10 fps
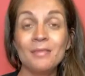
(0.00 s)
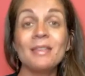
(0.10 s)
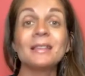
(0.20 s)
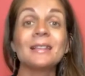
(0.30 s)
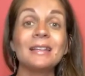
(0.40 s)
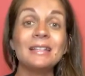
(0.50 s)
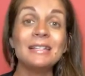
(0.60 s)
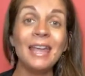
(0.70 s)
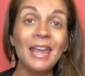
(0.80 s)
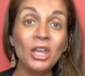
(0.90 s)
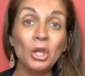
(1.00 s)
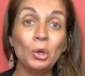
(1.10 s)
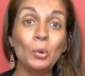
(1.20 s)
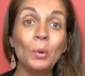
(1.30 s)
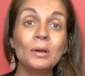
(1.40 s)
that's going to take
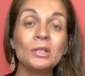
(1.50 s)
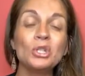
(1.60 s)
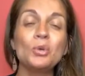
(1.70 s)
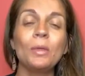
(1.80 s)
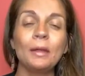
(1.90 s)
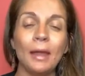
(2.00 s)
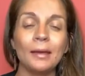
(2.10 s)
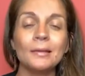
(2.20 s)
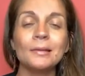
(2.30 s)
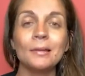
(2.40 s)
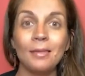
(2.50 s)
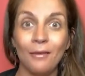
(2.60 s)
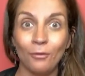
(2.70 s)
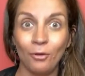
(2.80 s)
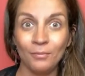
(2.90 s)
you to the next
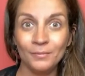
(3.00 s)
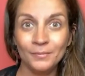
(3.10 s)
level.